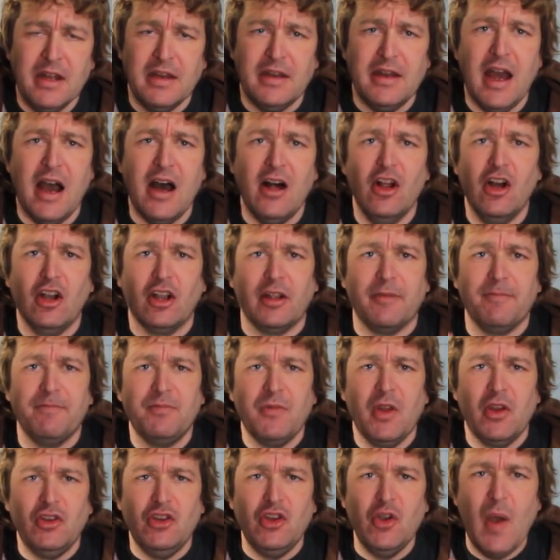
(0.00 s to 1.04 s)
Now look,
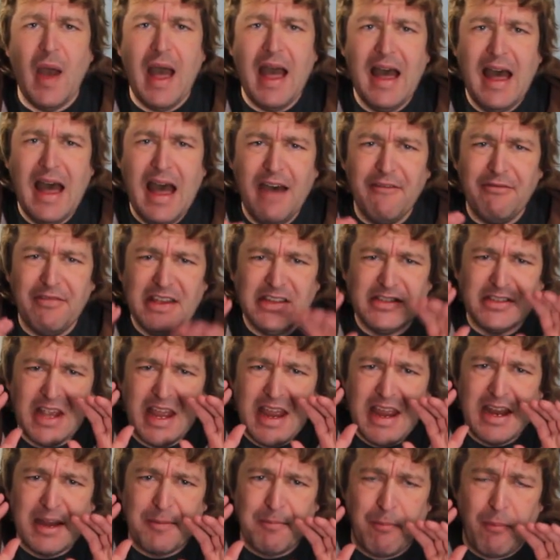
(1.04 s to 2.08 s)
you have this
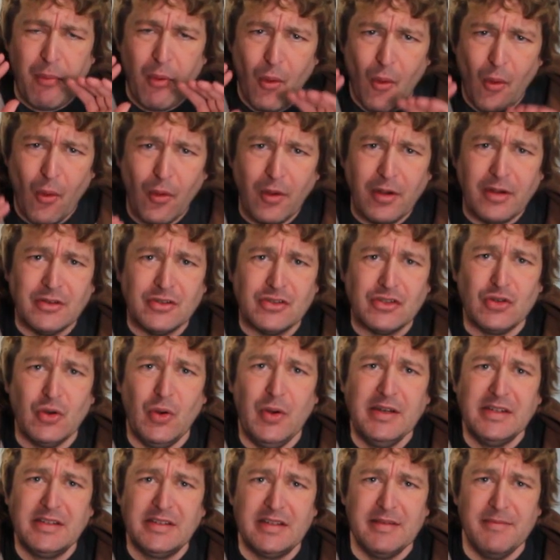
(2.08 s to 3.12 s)
important
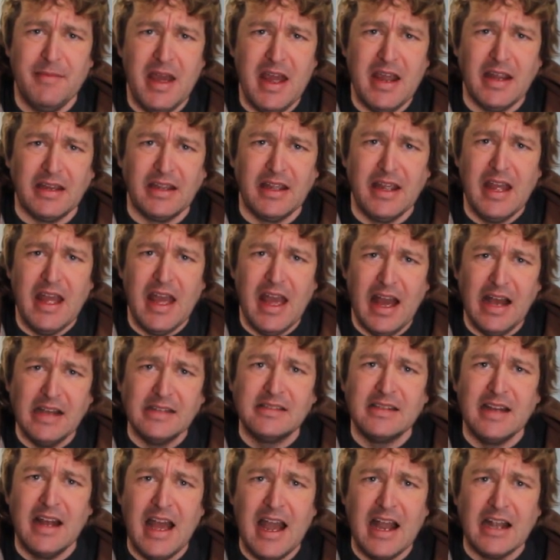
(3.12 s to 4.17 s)
choice to make
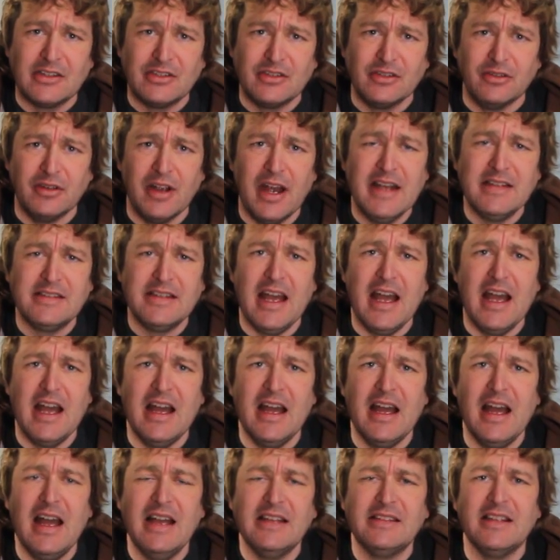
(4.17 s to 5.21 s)
as an actor,
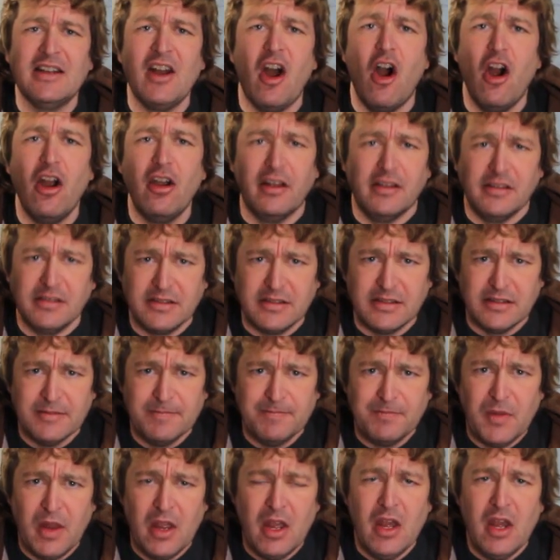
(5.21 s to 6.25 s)
as an artist,
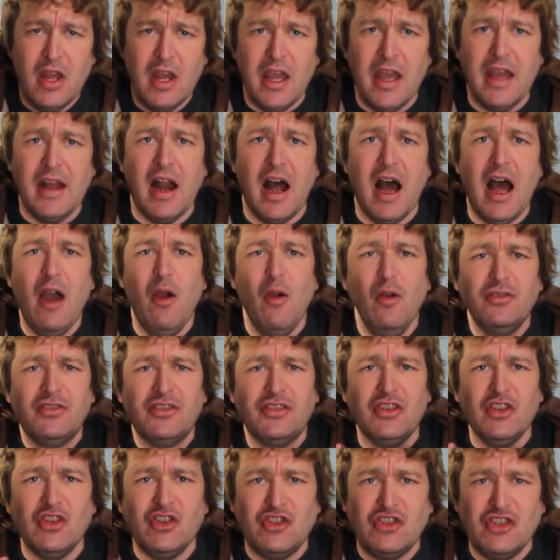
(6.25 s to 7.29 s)
and I would
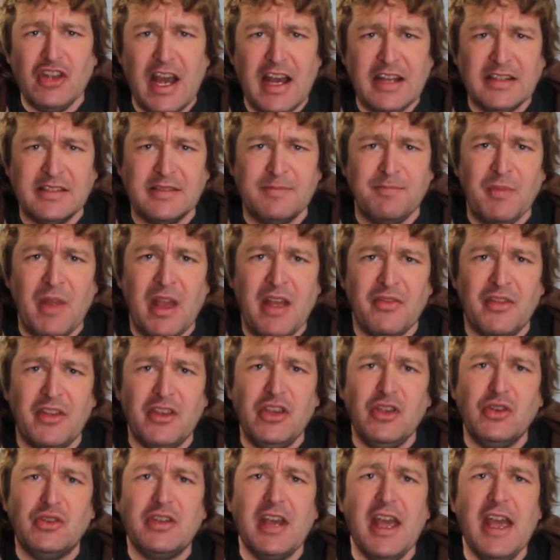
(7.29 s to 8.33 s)
suggest that
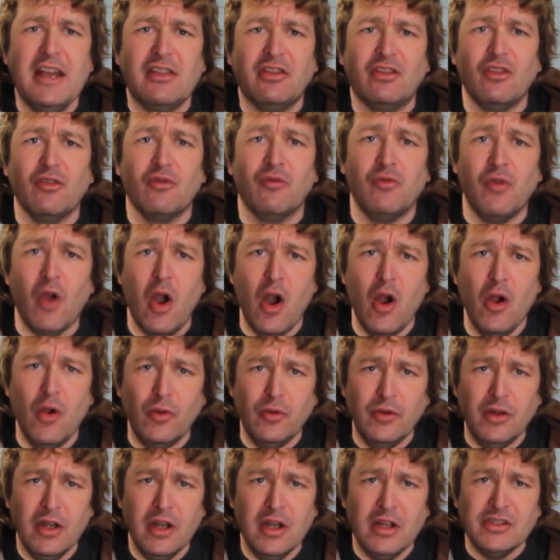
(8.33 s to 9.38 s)
you take the
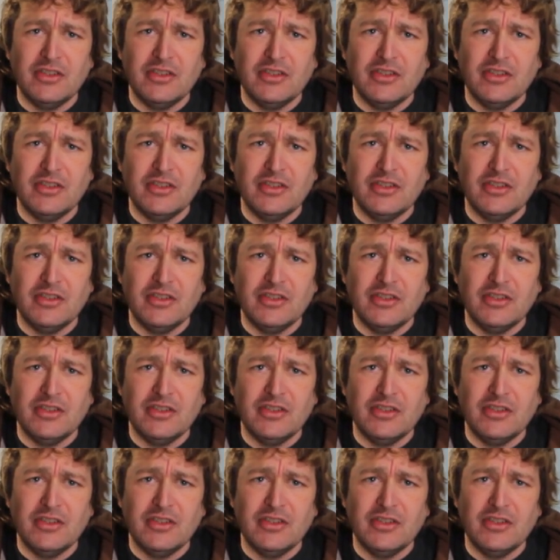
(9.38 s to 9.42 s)
road